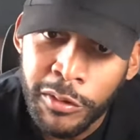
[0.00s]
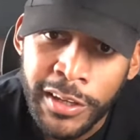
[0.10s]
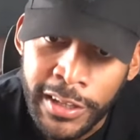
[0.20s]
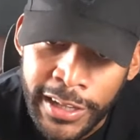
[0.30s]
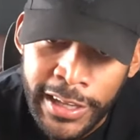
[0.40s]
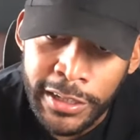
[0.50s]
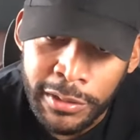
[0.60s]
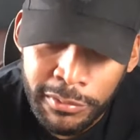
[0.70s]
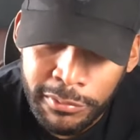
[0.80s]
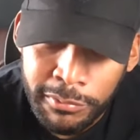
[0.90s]
so I can add
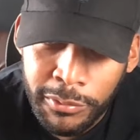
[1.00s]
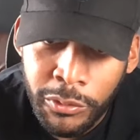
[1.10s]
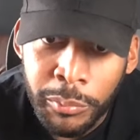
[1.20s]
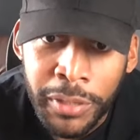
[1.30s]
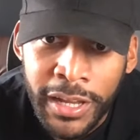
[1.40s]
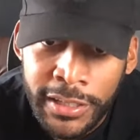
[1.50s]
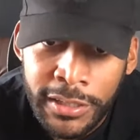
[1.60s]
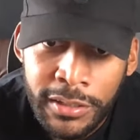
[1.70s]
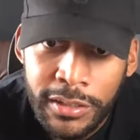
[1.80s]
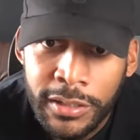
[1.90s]
it on my
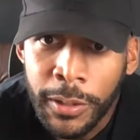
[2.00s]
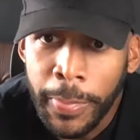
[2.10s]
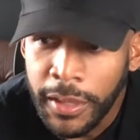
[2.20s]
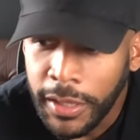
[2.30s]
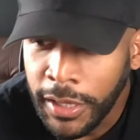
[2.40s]
end. Mm-hmm.